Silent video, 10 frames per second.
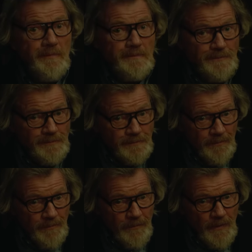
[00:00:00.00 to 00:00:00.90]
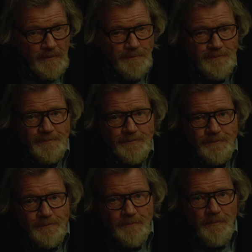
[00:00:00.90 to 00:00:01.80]
him that he's still incapacitated
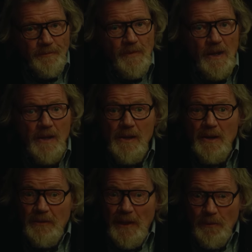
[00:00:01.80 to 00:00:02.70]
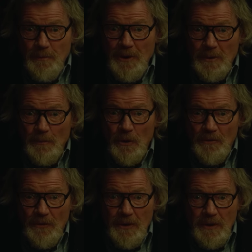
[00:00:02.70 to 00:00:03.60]
because he's been injected with morphine for his leg pain.